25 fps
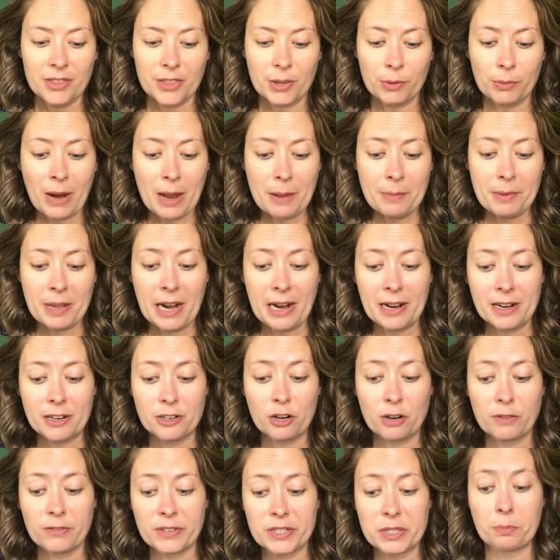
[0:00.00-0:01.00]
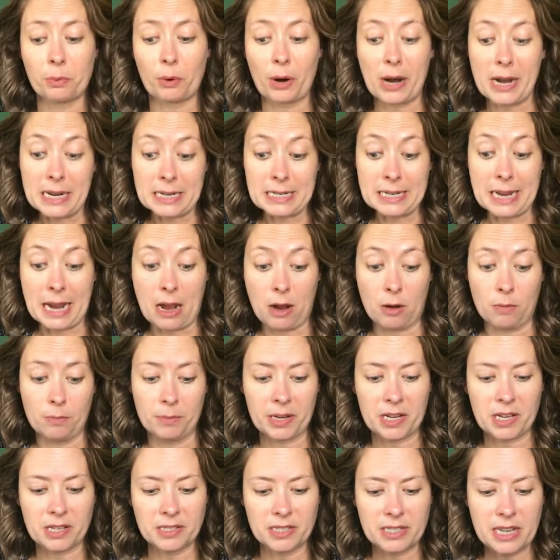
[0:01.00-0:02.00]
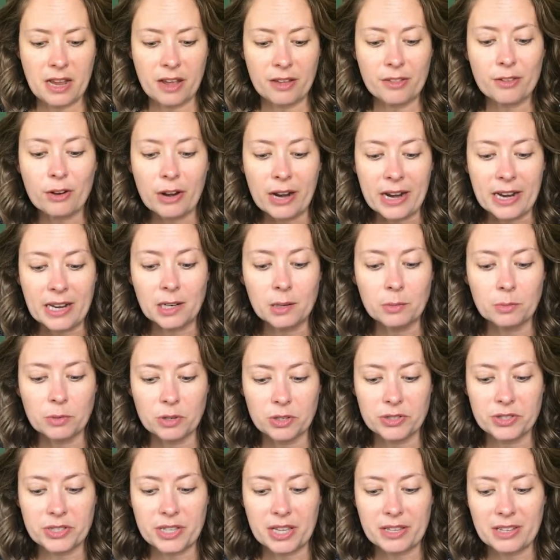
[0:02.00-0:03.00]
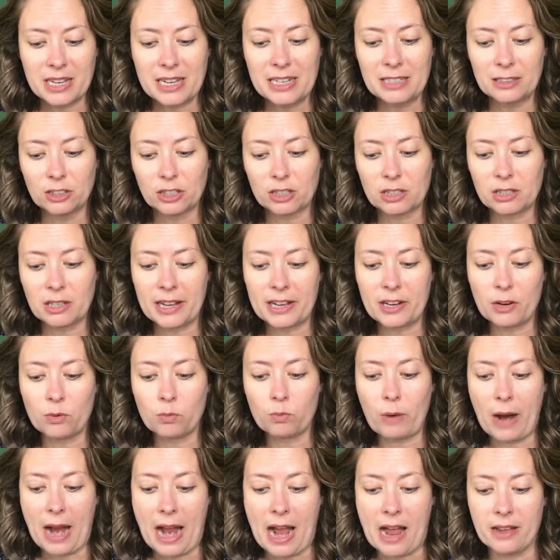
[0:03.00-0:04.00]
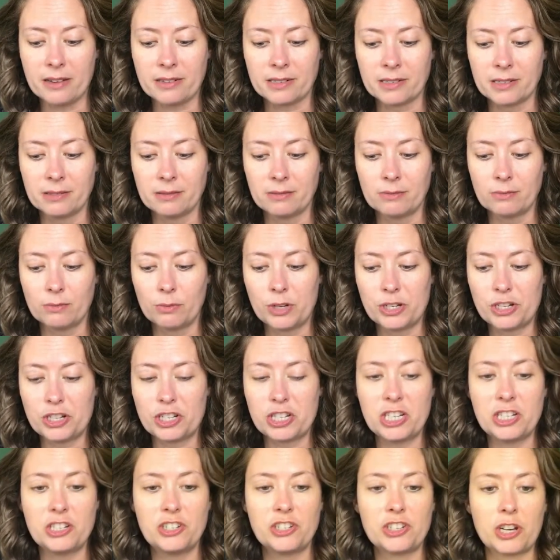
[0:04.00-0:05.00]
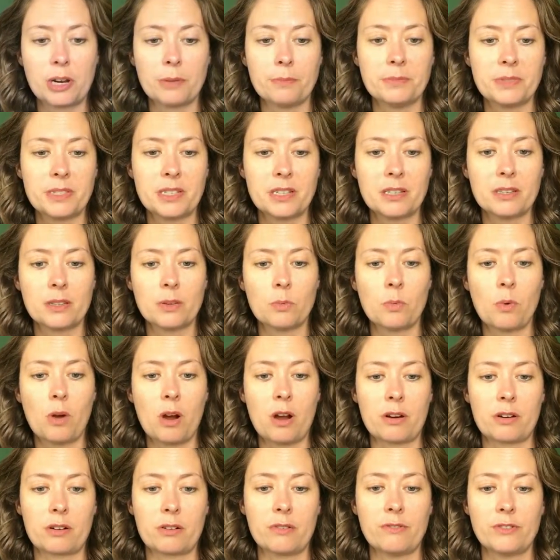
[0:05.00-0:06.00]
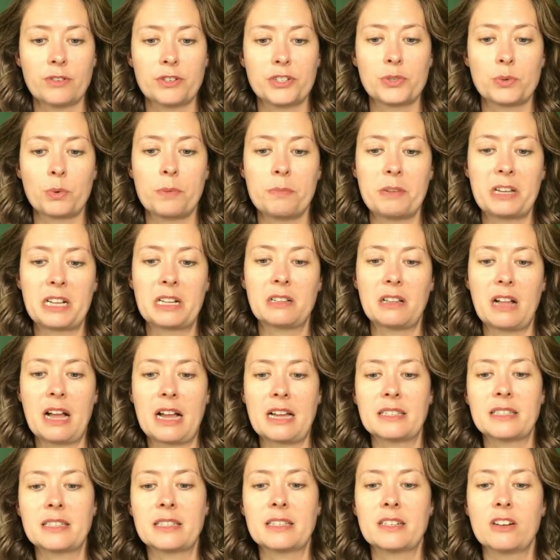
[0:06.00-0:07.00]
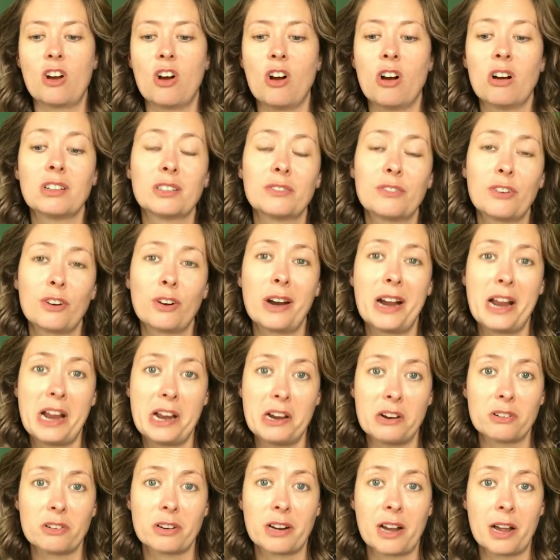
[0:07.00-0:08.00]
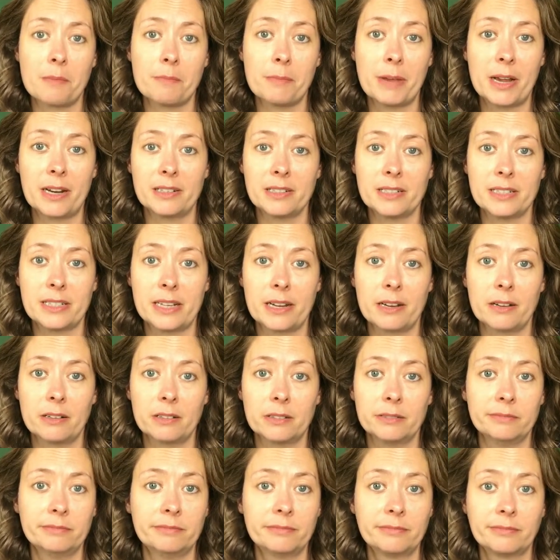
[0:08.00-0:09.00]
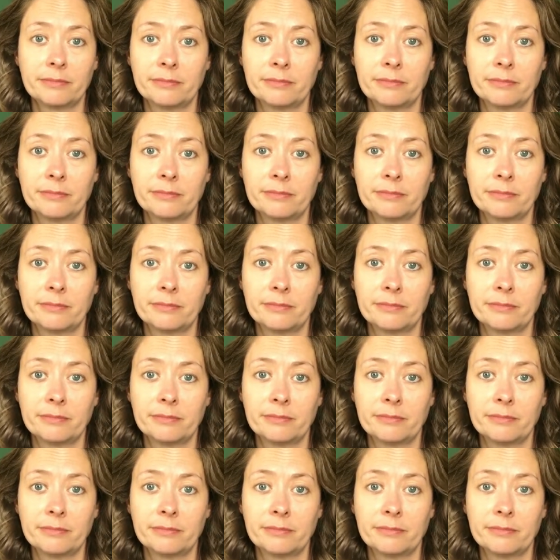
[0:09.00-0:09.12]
The rabbit had a nervous breakdown because the other animals said that he looked like a rat when she jumped in the water for swimming class and all of her hair got matted down.